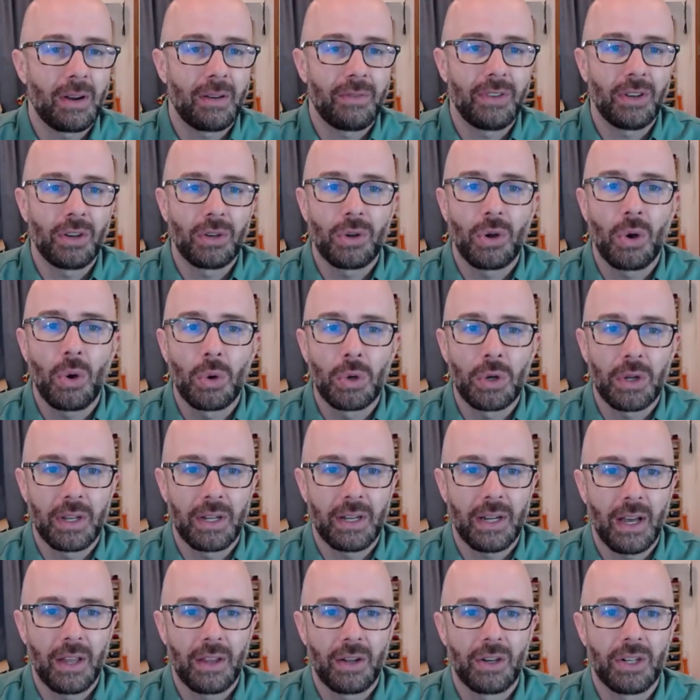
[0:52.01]
feel colder than
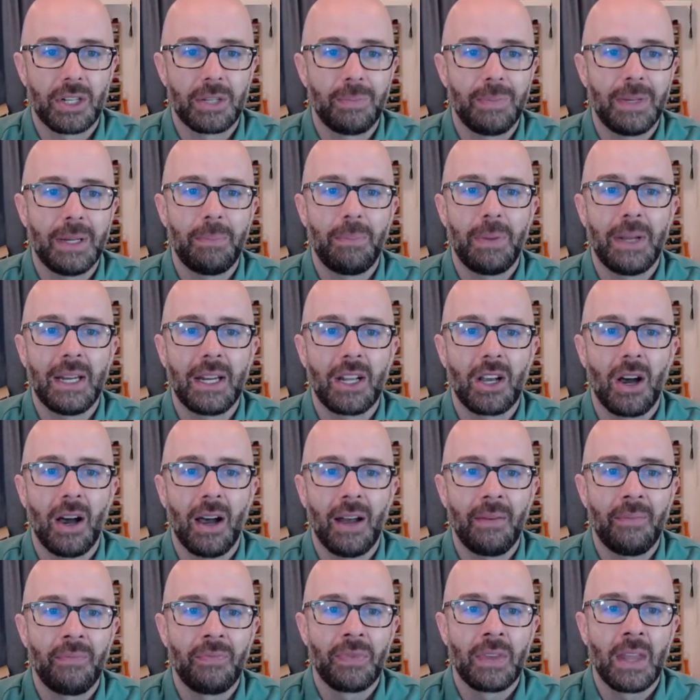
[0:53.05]
others, depending on